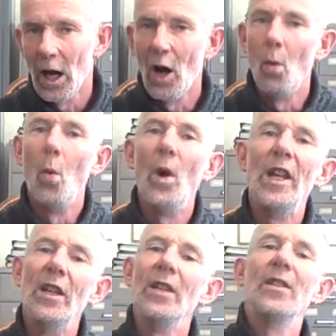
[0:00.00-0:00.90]
a
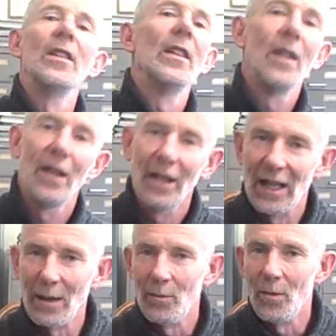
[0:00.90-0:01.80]
wind
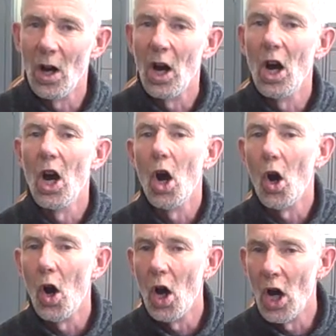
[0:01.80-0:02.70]
came
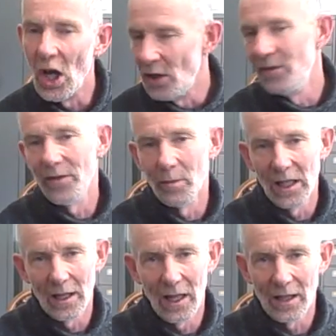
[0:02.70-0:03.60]
in from the
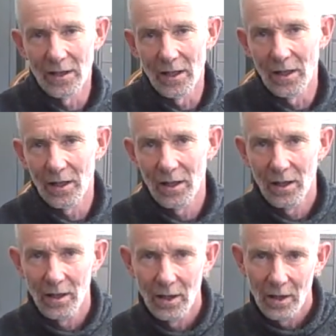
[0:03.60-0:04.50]
Atlantic,
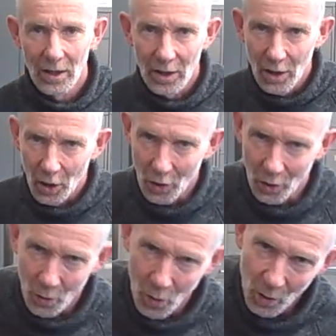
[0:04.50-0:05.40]
Loch
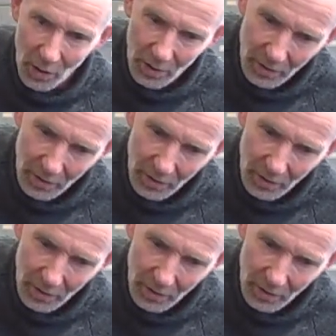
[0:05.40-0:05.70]
Rogue,